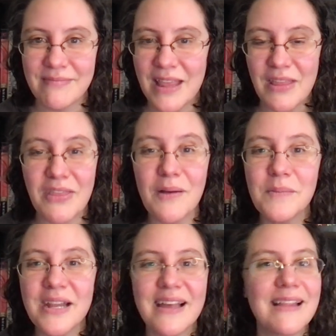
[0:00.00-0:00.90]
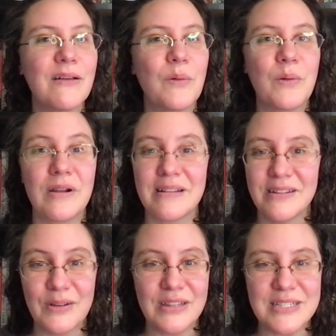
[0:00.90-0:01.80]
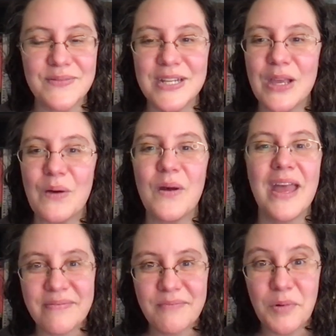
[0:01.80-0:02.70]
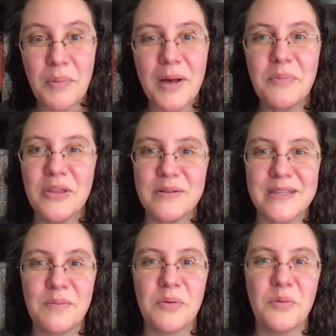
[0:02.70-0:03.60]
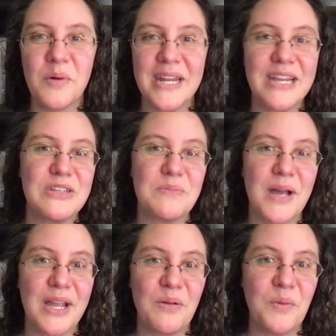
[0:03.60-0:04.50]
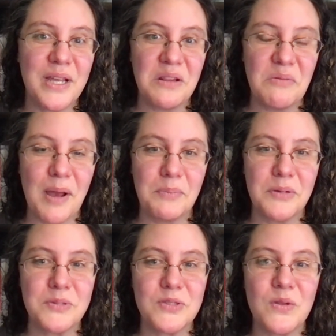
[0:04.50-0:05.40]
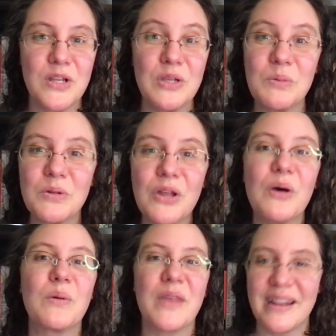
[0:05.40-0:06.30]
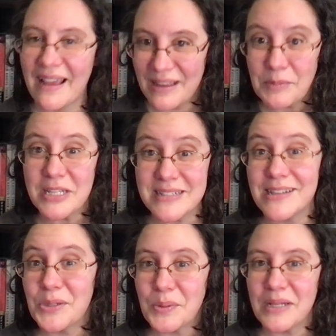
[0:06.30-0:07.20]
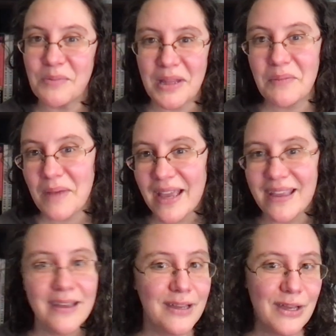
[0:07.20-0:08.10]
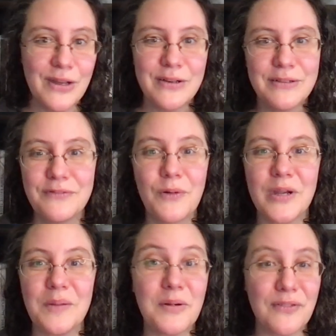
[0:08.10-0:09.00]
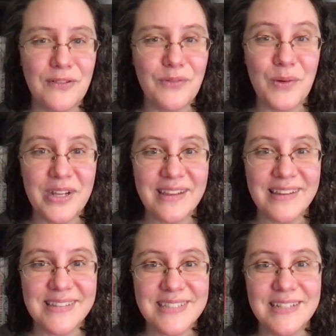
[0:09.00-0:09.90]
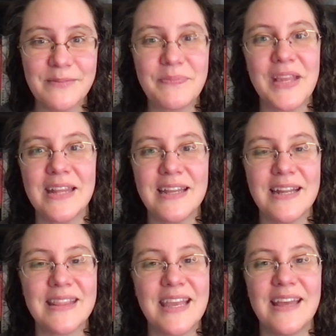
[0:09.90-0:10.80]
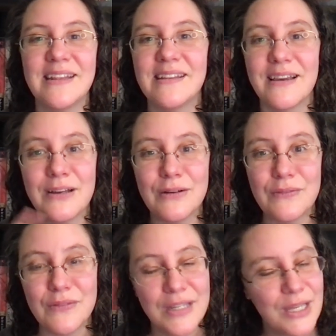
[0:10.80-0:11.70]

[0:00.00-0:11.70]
the thumbnail or during this video. We'll pop those up when I do my weekly wrap ups so then you will know that I am continuing with my 40 before 40 list. And then at the end of